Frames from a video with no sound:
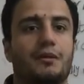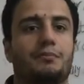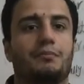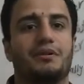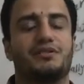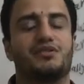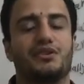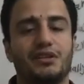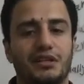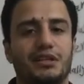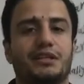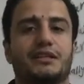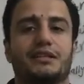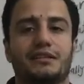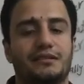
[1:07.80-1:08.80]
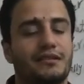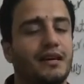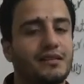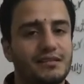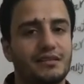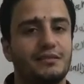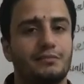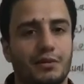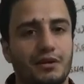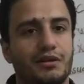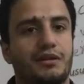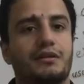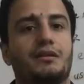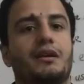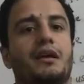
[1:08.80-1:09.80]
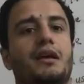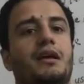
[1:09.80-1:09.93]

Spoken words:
but really it doesn't matter